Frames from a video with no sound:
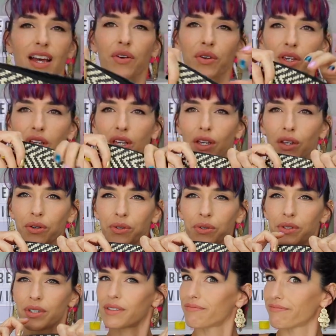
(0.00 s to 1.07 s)
How
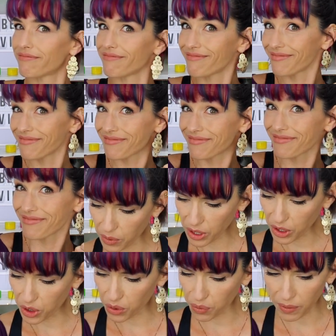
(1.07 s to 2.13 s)
cute. What
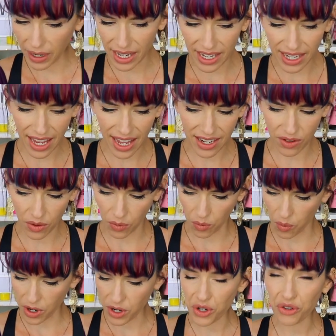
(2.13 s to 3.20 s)
a great and
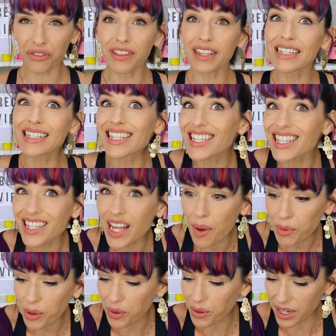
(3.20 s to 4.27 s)
wonderfully
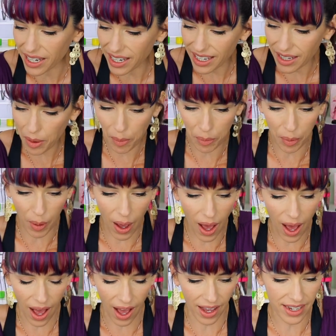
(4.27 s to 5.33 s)
summery
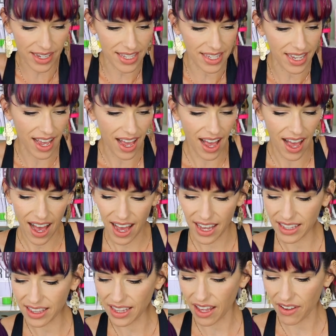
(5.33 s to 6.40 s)
box.
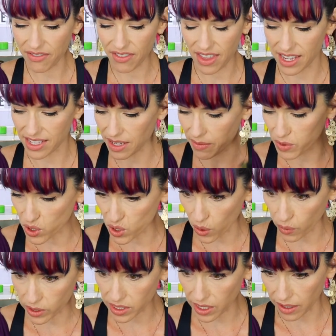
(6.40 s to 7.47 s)
I love this. I'm
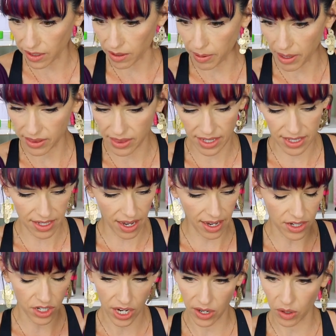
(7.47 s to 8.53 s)
so excited about this
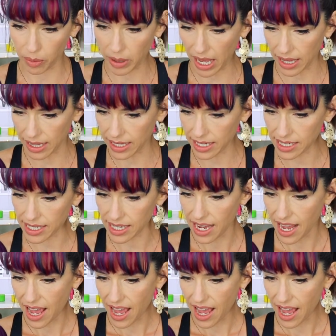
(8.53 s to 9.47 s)
eyeshadow palette.